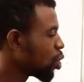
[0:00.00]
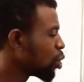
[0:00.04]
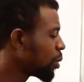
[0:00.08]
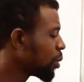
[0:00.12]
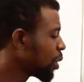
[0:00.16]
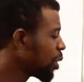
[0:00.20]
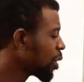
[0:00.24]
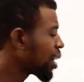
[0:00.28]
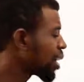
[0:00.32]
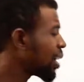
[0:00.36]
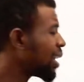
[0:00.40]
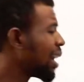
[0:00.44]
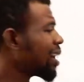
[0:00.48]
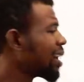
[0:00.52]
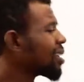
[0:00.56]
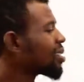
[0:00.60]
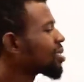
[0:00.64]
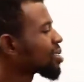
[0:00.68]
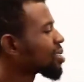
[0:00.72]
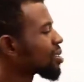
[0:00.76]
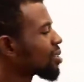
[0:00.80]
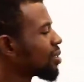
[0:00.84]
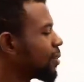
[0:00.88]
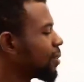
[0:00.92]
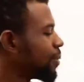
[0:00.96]
we'll be looking
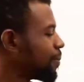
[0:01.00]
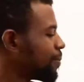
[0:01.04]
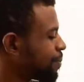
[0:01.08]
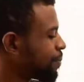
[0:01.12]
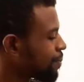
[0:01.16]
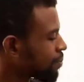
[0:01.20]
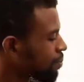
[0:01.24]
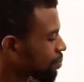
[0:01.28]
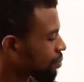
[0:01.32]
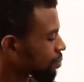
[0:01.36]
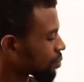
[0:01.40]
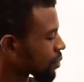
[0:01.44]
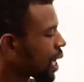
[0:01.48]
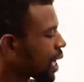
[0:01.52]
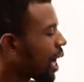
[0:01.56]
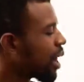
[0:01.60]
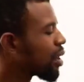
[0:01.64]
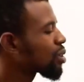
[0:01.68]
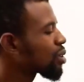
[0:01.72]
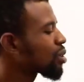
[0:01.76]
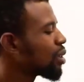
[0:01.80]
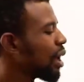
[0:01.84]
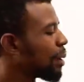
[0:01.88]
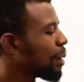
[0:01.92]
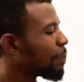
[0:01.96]
at
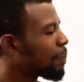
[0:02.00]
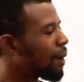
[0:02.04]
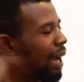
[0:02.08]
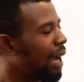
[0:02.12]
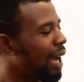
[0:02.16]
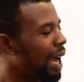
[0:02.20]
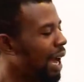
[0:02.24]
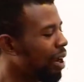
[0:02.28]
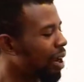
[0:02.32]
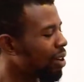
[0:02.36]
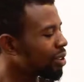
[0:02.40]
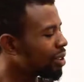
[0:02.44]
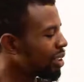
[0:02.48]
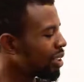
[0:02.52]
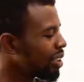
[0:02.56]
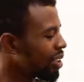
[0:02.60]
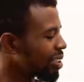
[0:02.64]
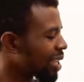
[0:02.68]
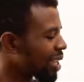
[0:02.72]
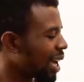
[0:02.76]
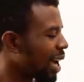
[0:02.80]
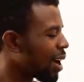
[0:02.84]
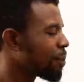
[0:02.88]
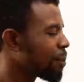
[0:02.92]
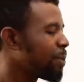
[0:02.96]
how
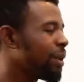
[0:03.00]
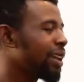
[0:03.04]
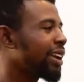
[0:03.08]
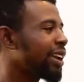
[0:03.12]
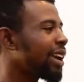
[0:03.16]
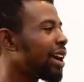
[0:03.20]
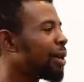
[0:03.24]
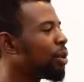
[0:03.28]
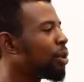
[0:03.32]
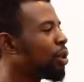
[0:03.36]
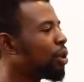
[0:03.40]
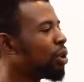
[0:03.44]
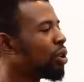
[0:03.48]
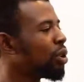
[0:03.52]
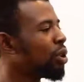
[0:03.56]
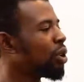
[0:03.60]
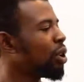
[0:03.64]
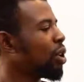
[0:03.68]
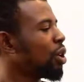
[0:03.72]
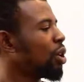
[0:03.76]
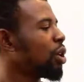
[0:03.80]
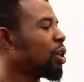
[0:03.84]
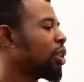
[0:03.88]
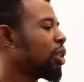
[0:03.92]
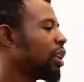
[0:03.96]
these are applicable
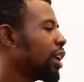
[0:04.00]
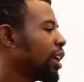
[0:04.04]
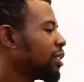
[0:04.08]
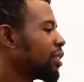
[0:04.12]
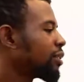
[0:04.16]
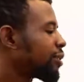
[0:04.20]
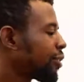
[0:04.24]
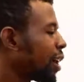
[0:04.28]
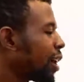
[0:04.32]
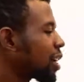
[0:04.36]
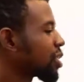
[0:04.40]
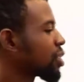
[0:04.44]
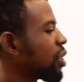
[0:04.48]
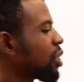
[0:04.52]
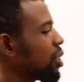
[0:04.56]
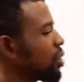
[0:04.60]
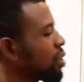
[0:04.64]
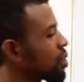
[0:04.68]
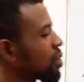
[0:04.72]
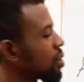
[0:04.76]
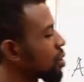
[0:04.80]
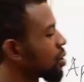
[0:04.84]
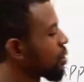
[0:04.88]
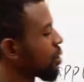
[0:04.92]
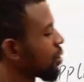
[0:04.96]
in
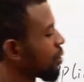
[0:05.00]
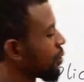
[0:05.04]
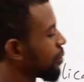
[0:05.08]
fractions.